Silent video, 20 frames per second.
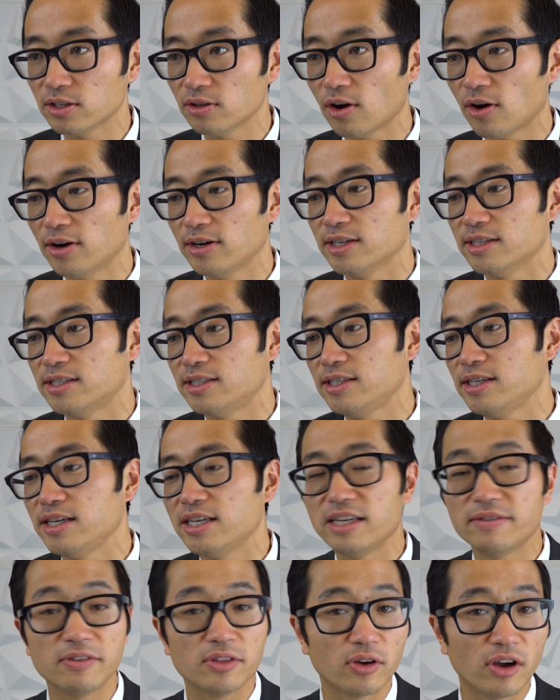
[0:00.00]
still hard to
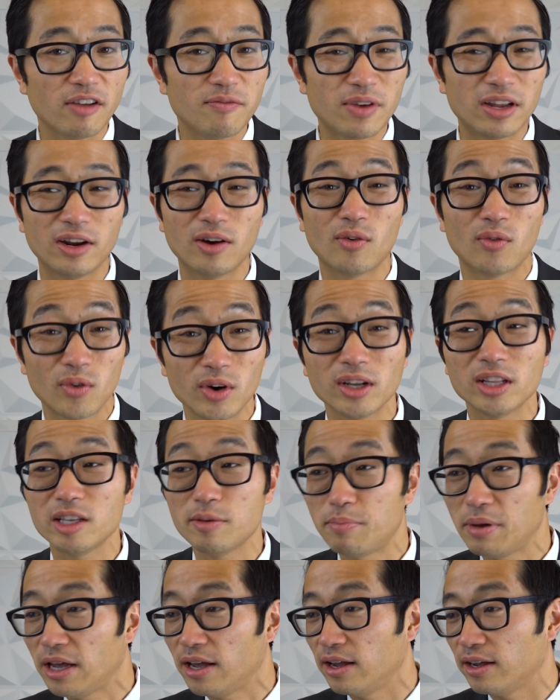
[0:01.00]
see, even though I've made it
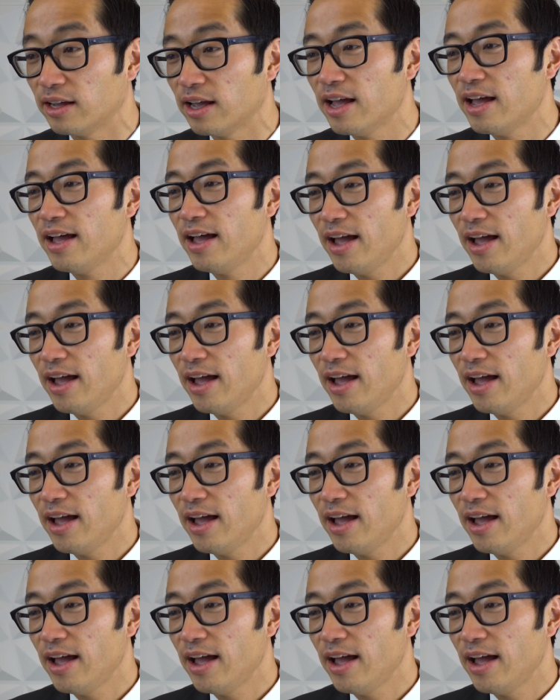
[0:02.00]
really big,